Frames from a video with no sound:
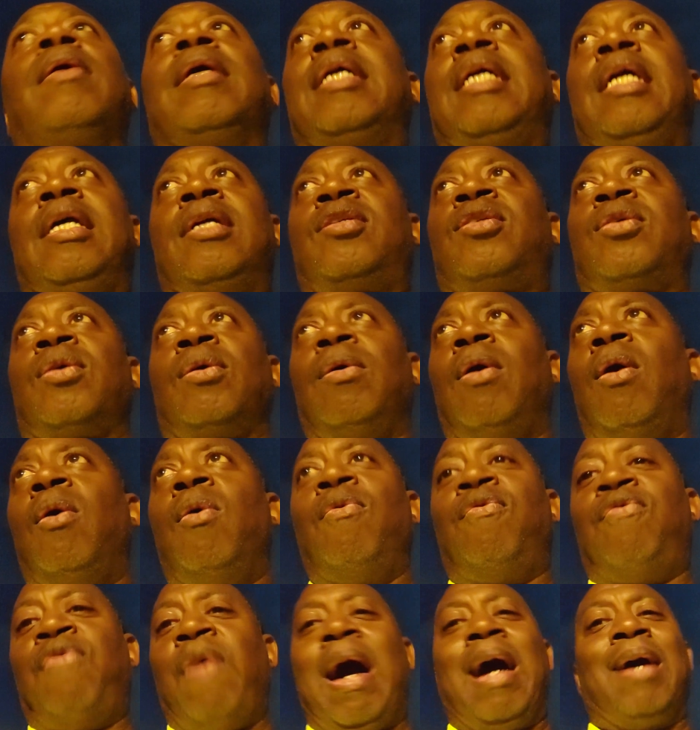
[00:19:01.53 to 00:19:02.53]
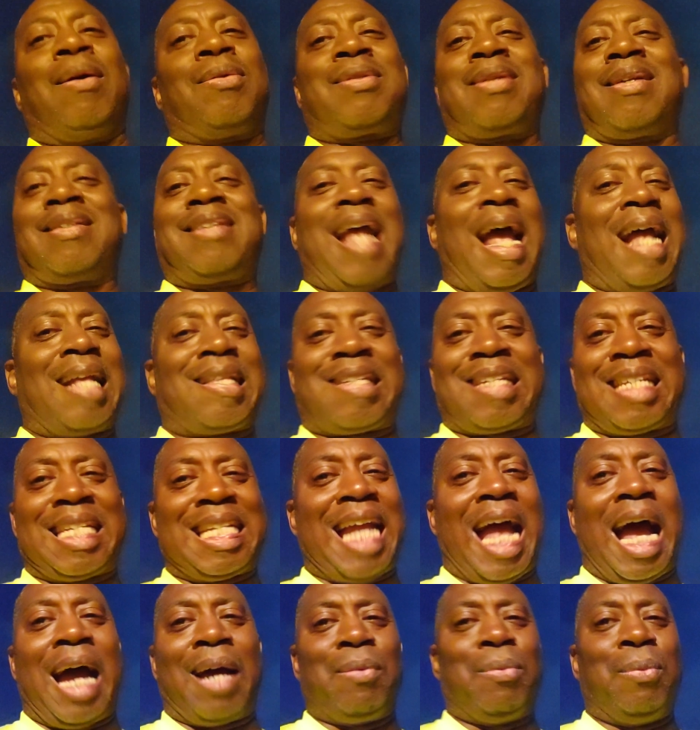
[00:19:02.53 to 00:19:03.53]
and get your own files. That's
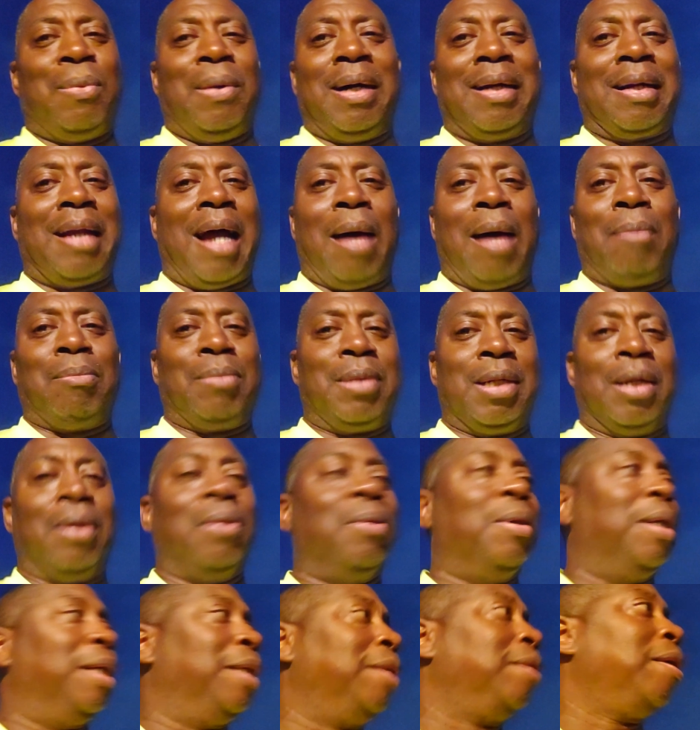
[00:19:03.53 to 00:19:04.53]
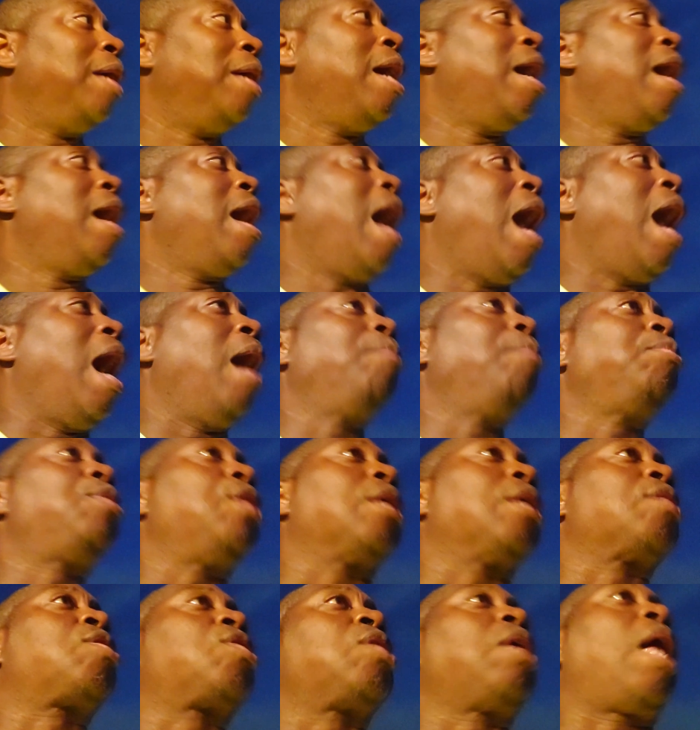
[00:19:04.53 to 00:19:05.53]
not what I'm doing. I'm
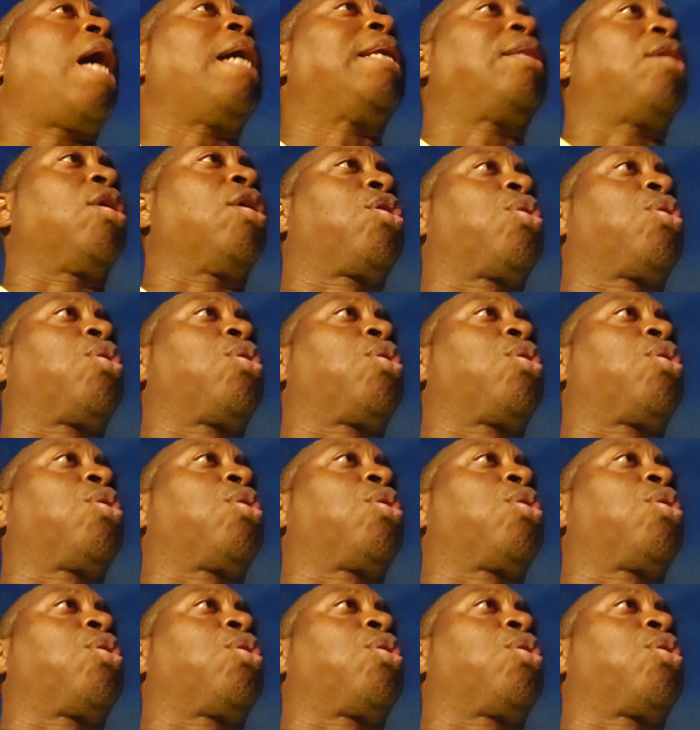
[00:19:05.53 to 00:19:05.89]
just like to